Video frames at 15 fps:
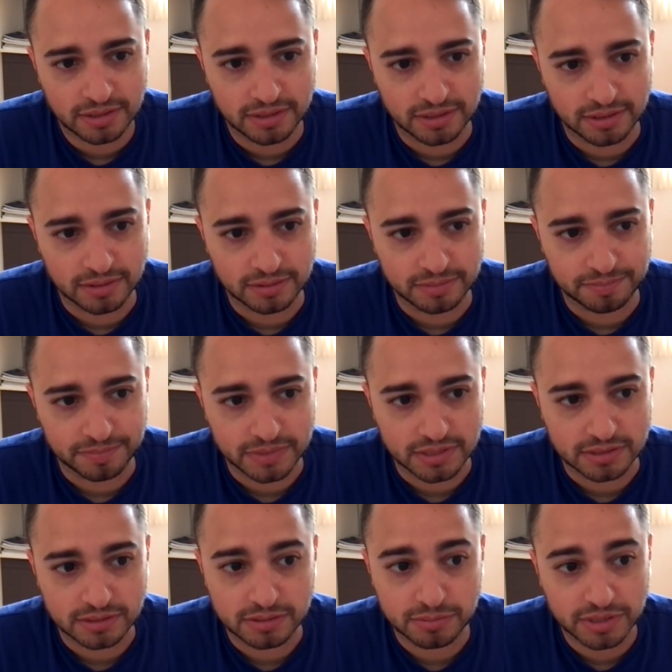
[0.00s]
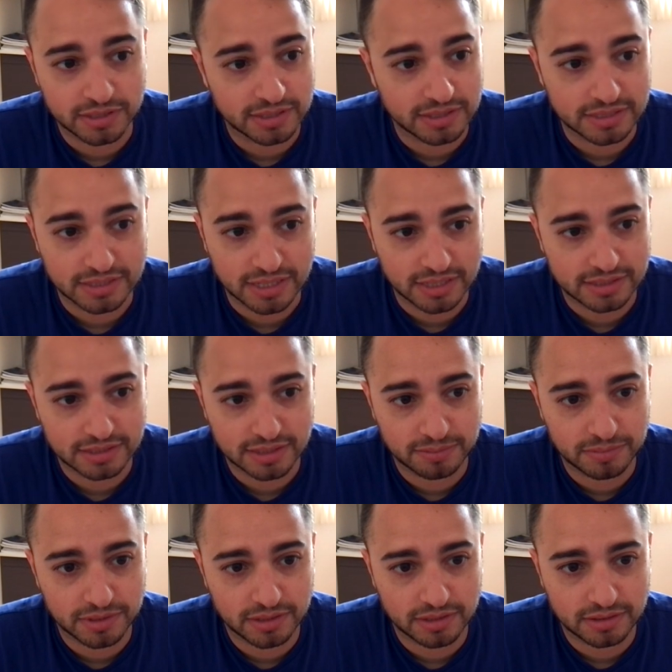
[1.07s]
So he's playing the exact
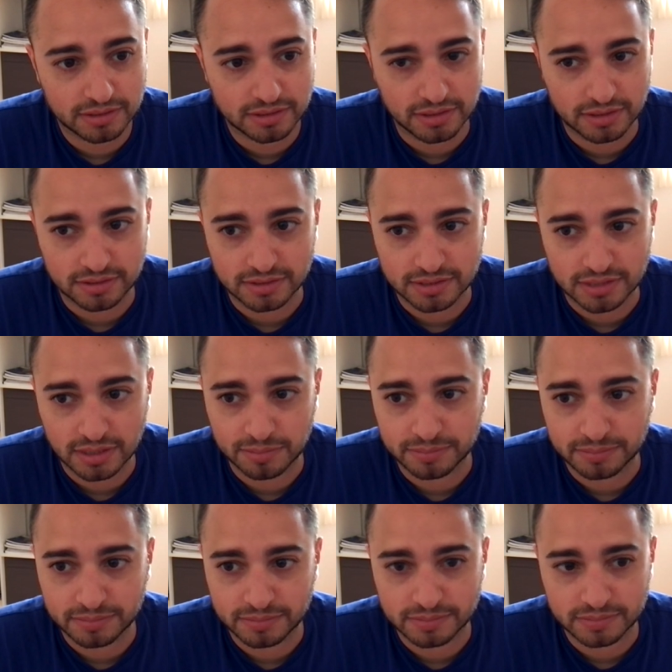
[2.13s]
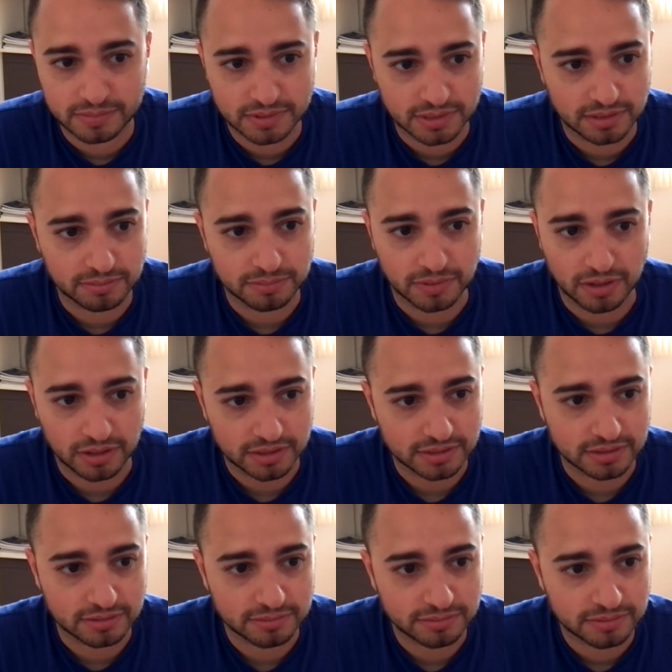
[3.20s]
same thing in the same
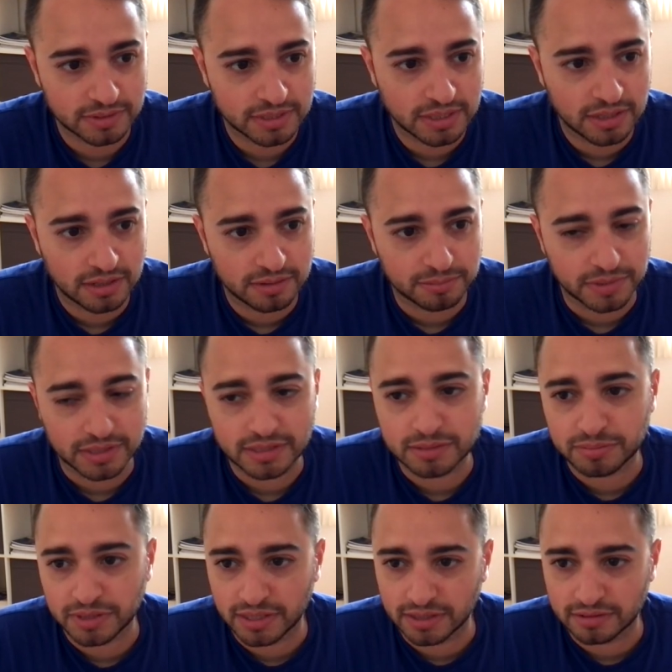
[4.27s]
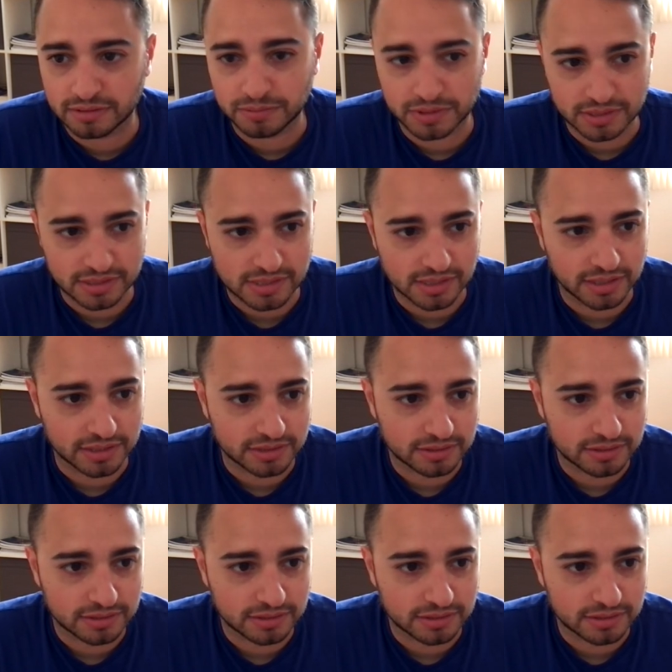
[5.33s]
octave, but he's playing it with a slide.